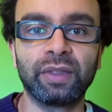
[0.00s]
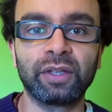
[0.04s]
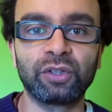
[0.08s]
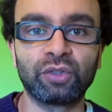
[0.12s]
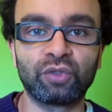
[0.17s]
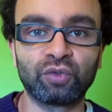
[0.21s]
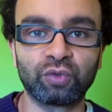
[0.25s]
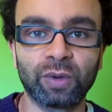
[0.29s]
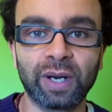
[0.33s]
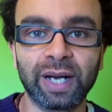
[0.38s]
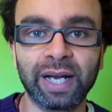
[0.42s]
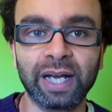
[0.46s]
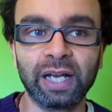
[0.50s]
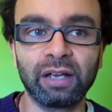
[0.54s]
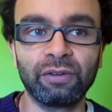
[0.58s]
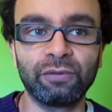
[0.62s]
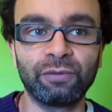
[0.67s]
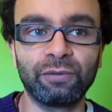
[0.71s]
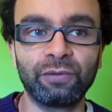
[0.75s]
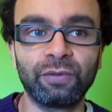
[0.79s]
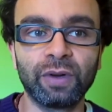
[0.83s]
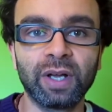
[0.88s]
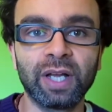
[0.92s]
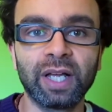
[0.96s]
the
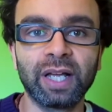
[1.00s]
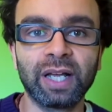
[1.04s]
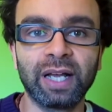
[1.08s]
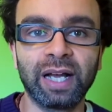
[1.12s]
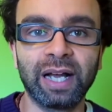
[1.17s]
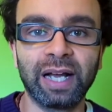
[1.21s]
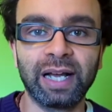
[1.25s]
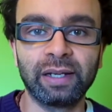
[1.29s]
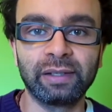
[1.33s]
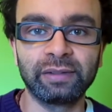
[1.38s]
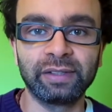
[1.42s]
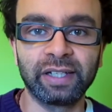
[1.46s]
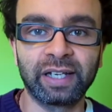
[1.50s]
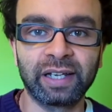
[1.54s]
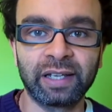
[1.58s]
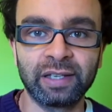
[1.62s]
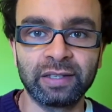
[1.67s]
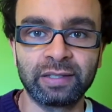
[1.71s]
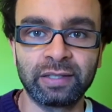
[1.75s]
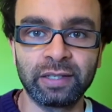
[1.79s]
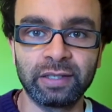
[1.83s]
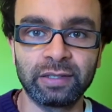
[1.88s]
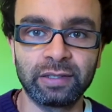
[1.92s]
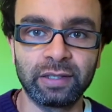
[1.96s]
drive and the
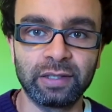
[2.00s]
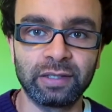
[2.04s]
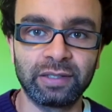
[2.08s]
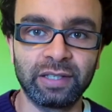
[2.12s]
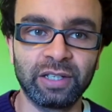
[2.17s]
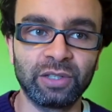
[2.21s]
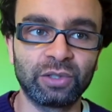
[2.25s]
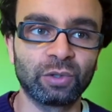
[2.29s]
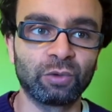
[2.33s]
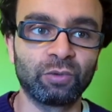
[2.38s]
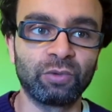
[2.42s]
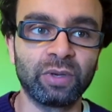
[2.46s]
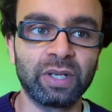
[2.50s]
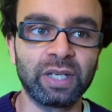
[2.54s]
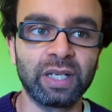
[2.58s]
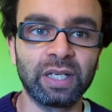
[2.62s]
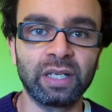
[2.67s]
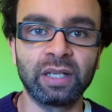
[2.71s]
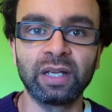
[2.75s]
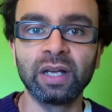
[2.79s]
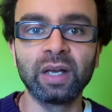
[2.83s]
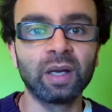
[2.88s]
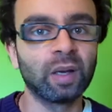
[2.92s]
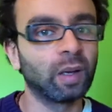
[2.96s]
consistency to
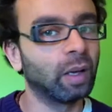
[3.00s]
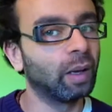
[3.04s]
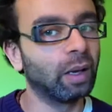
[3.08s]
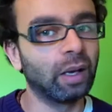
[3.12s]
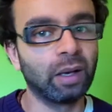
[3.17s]
really